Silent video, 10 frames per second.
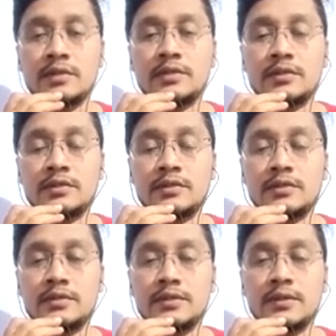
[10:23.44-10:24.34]

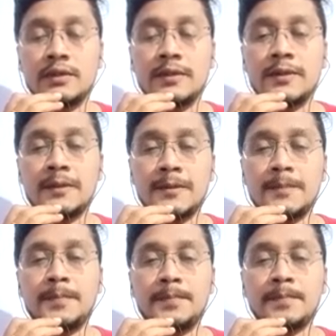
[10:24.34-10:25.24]

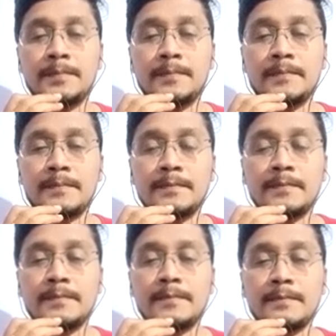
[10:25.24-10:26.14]

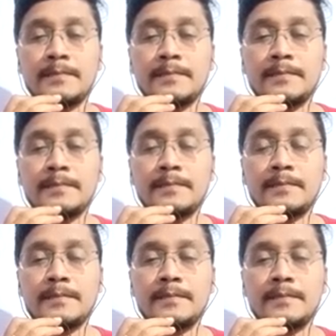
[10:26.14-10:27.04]

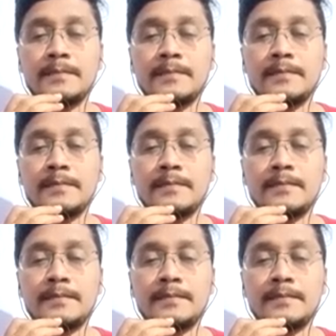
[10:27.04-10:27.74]
(not speaking)